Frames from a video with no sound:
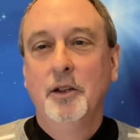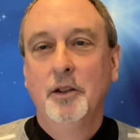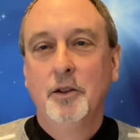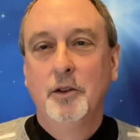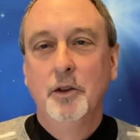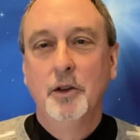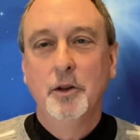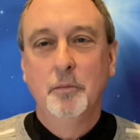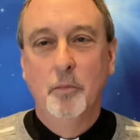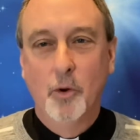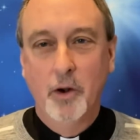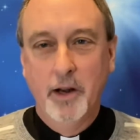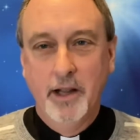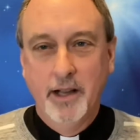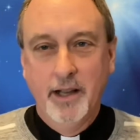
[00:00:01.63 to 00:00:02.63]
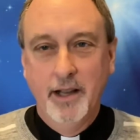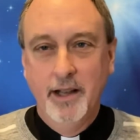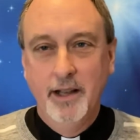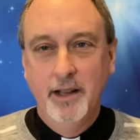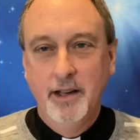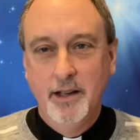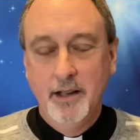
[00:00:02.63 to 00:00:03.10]
Good morning.
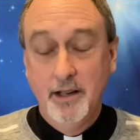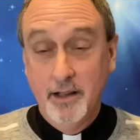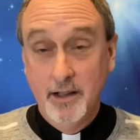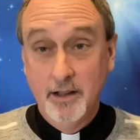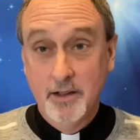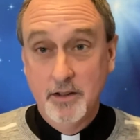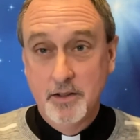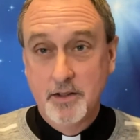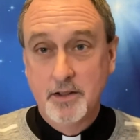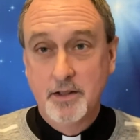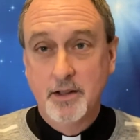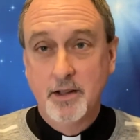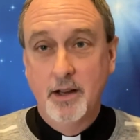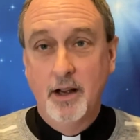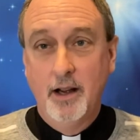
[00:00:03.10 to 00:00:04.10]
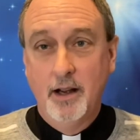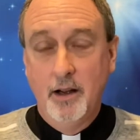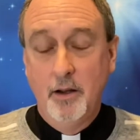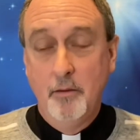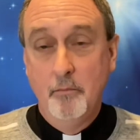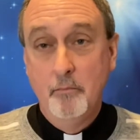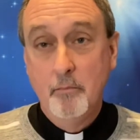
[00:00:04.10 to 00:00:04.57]
It is
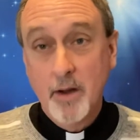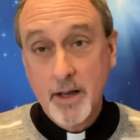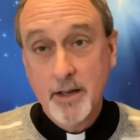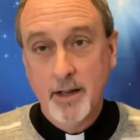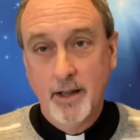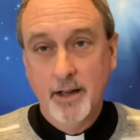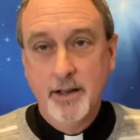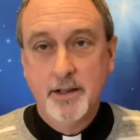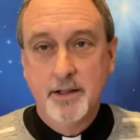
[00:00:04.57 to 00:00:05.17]
Monday,